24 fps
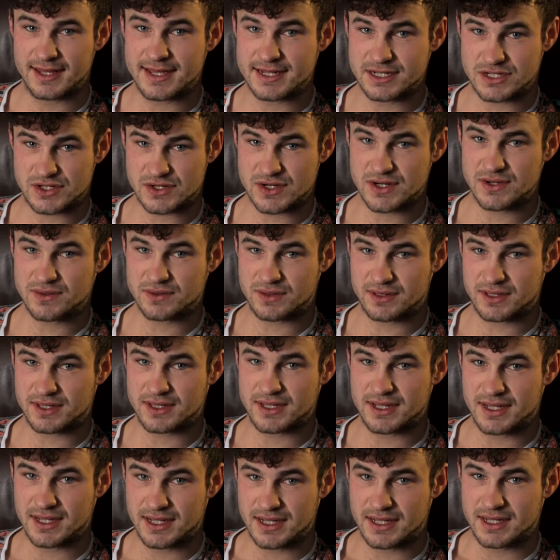In truth,
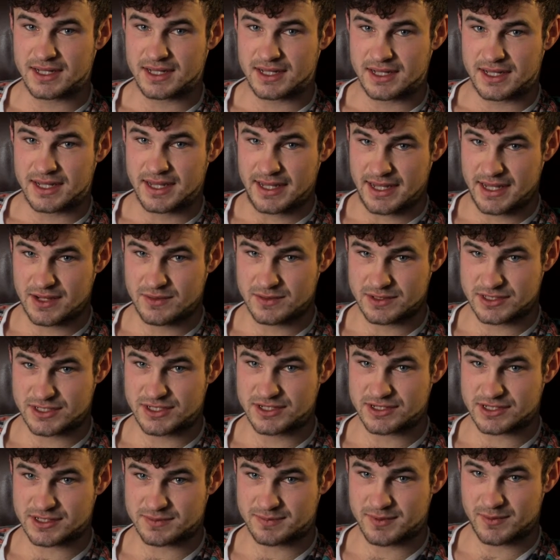he was
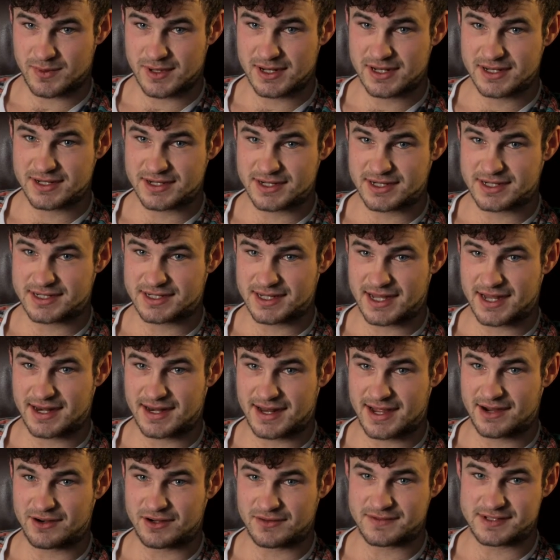just bewildered
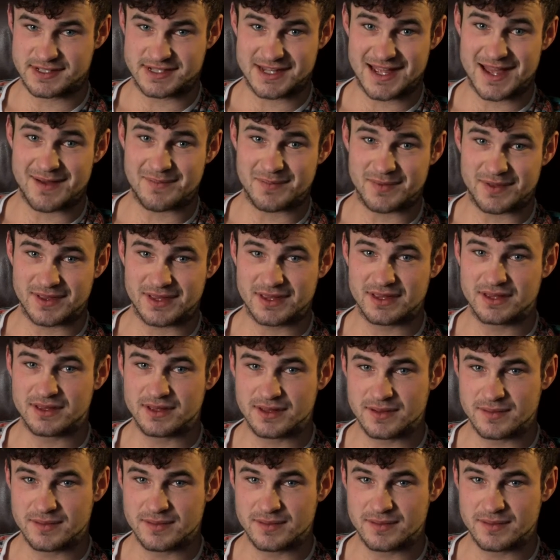and out of his depth,